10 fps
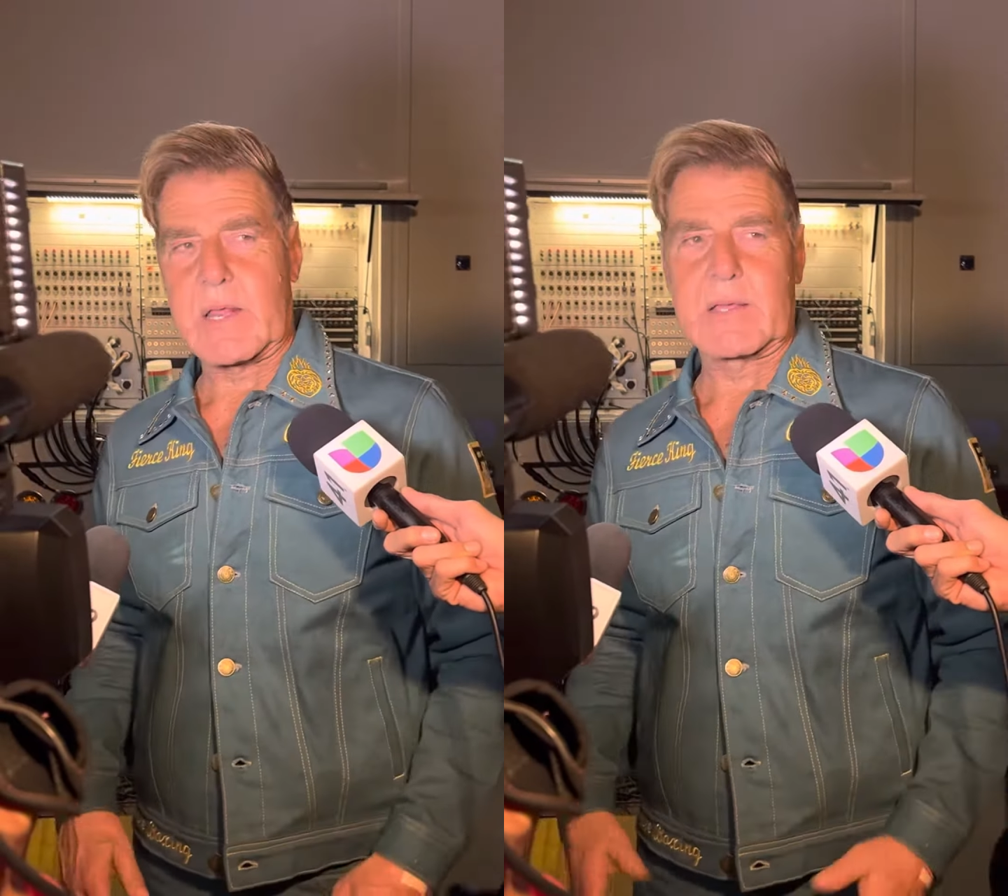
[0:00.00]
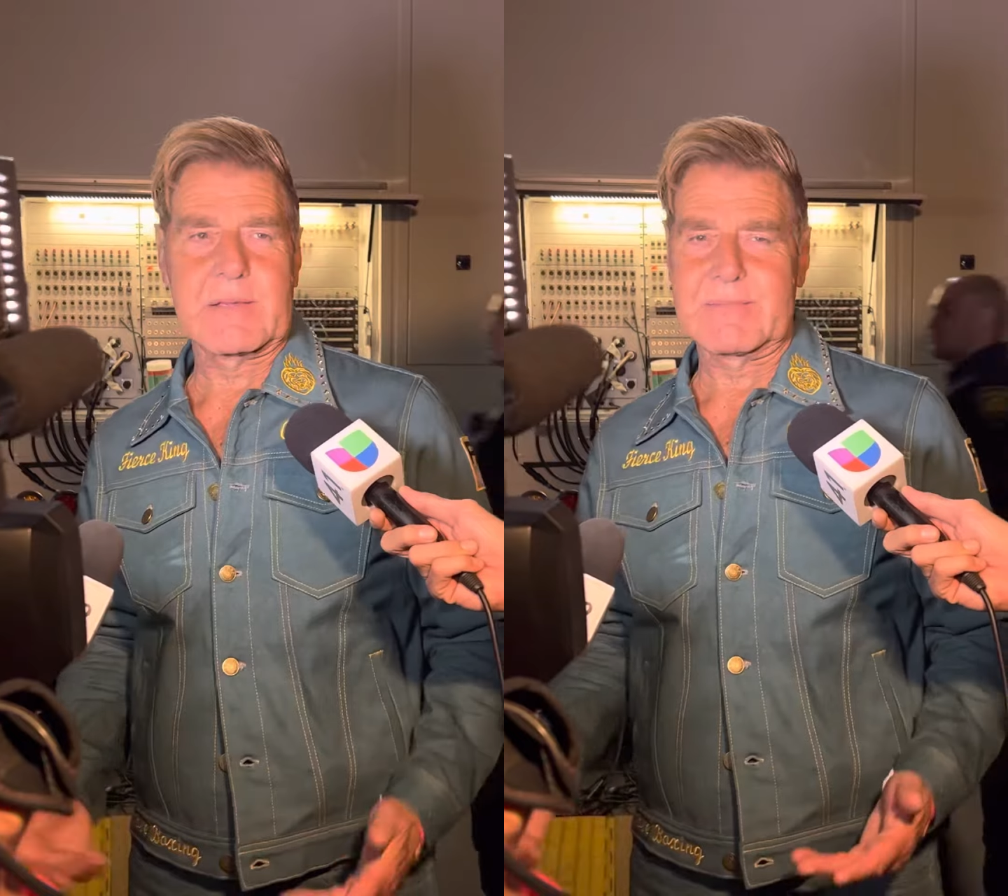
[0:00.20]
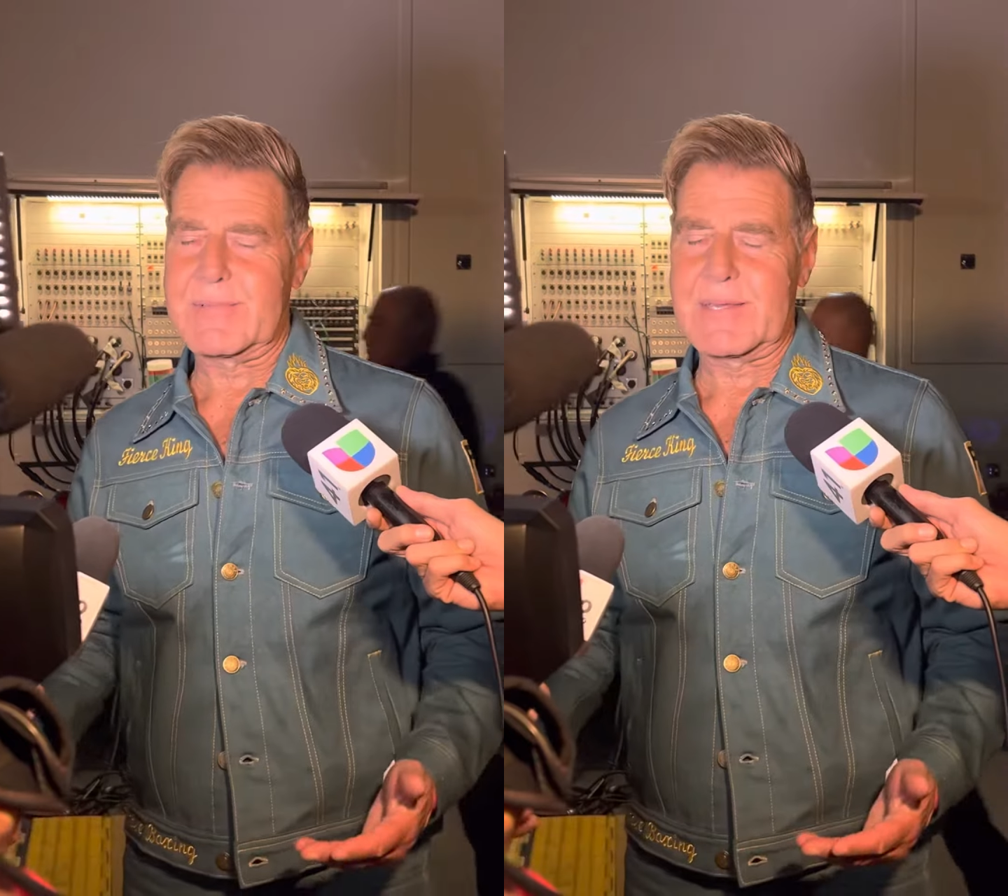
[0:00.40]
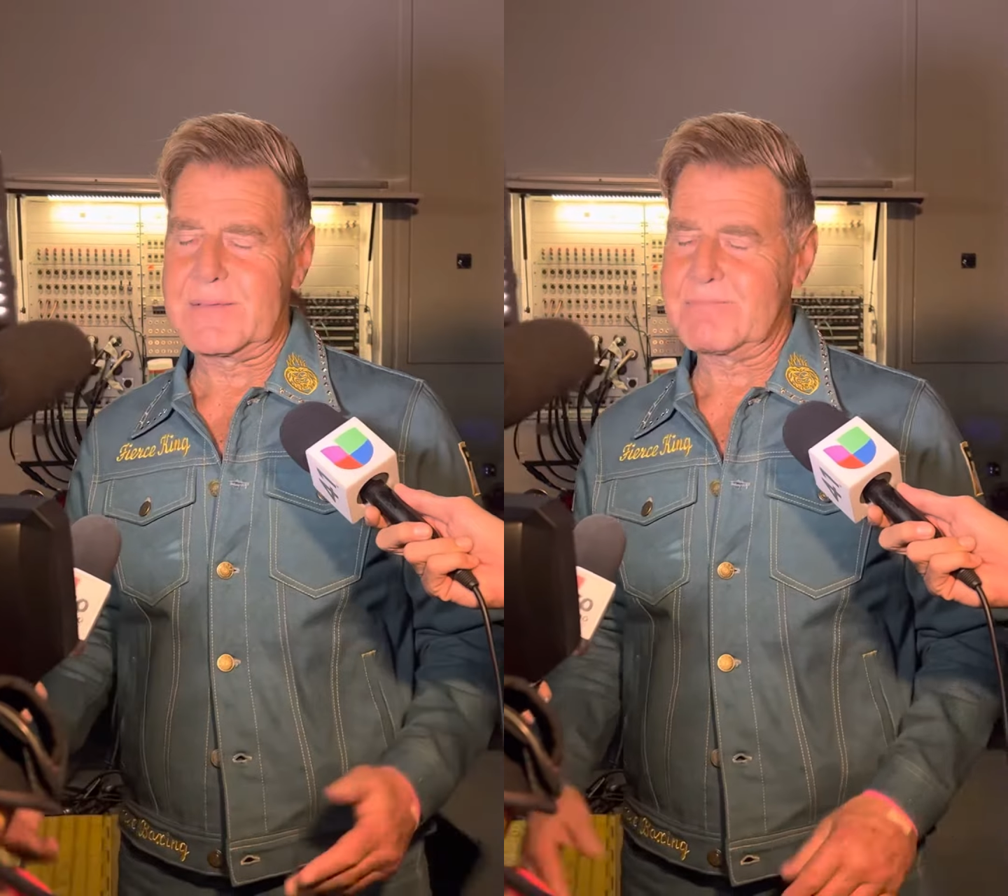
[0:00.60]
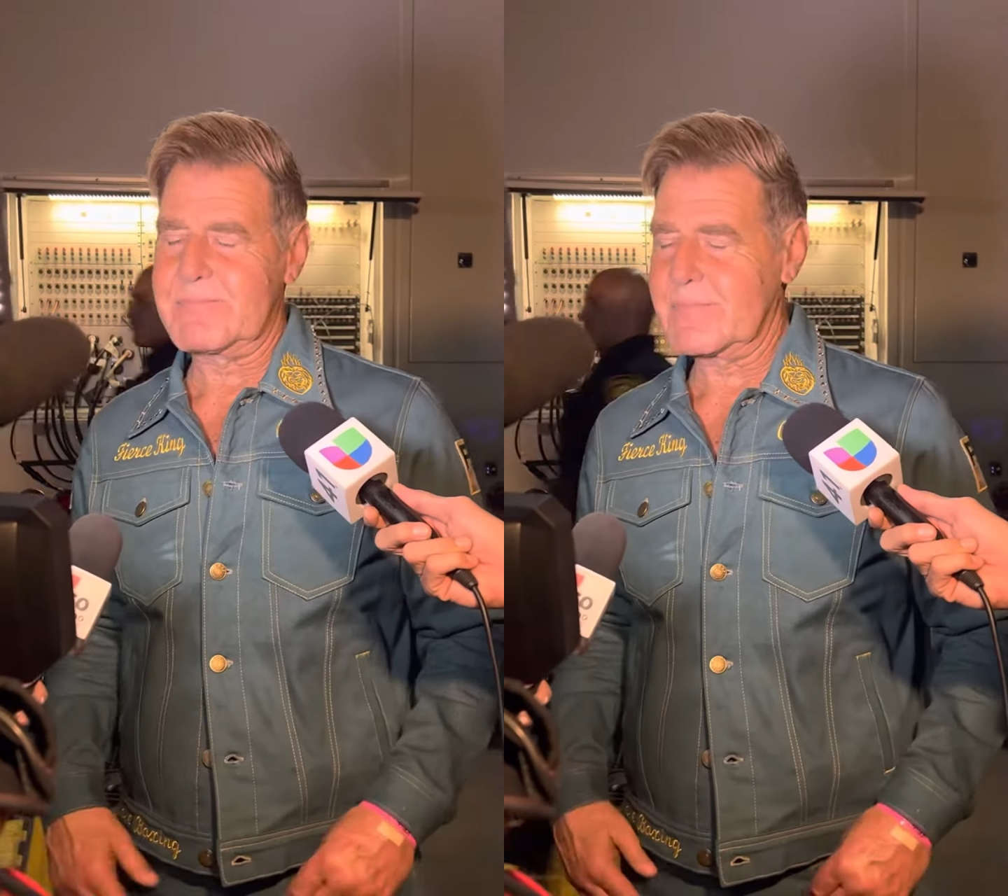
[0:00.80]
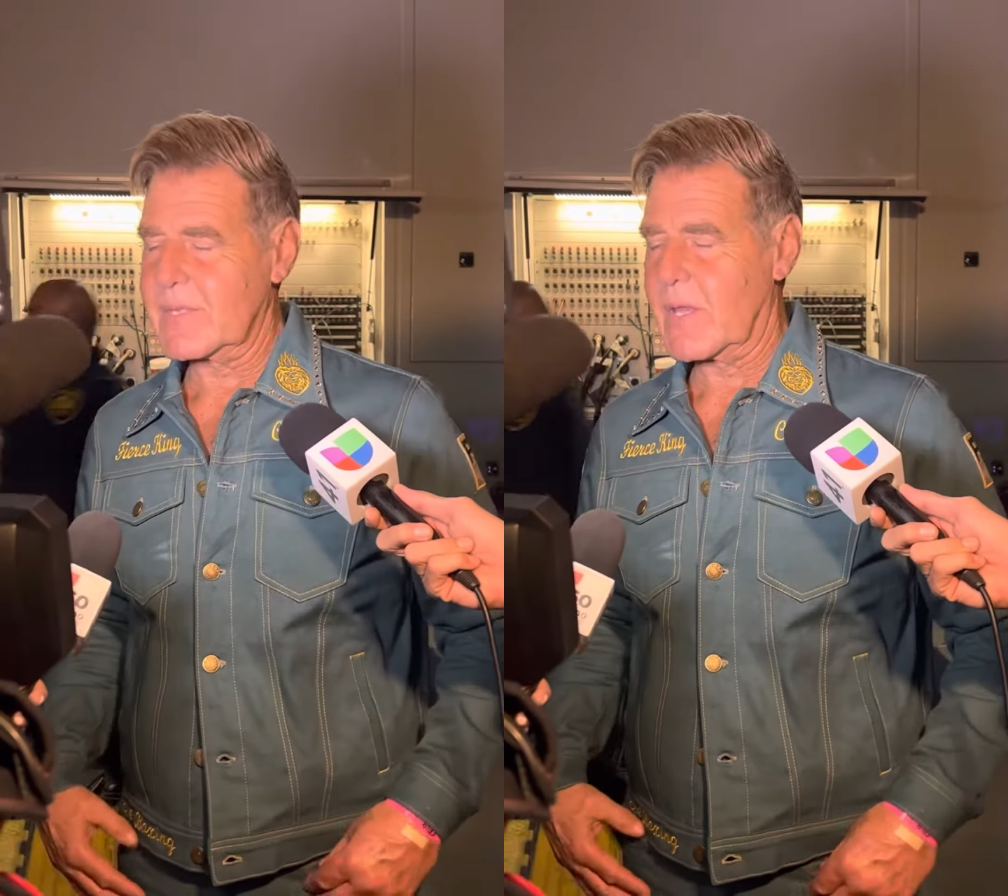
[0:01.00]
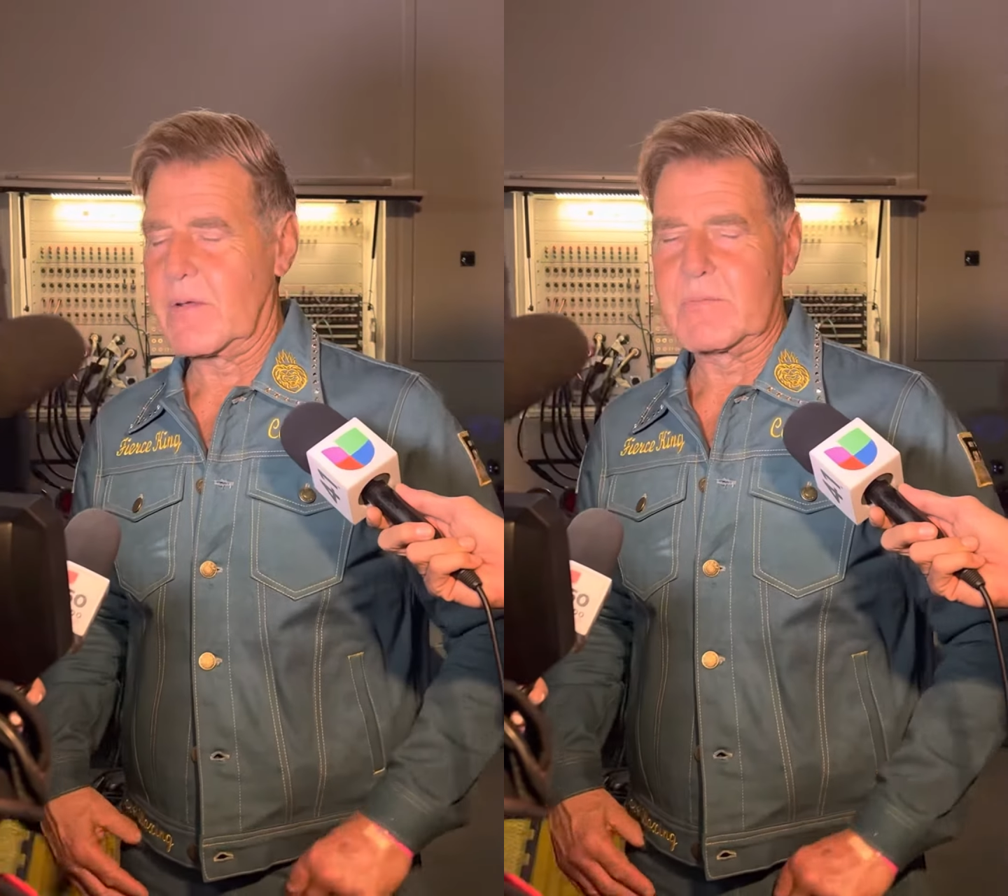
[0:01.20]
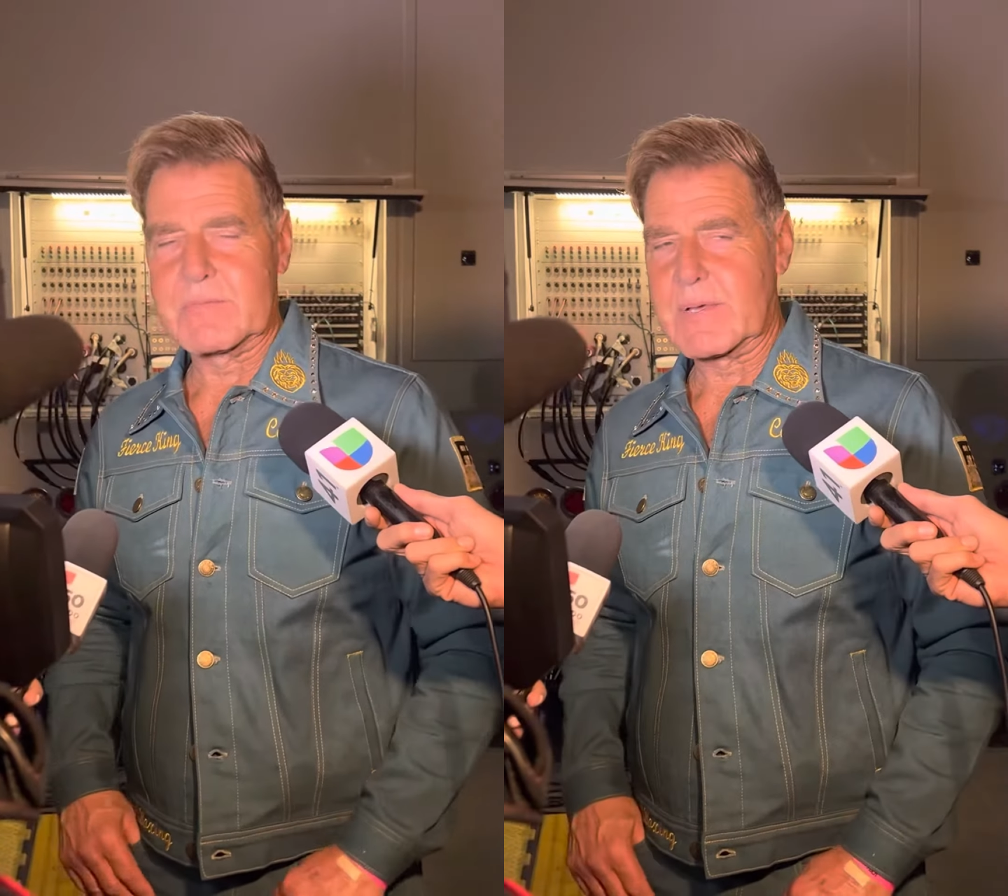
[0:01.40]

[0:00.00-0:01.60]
I go, um, no,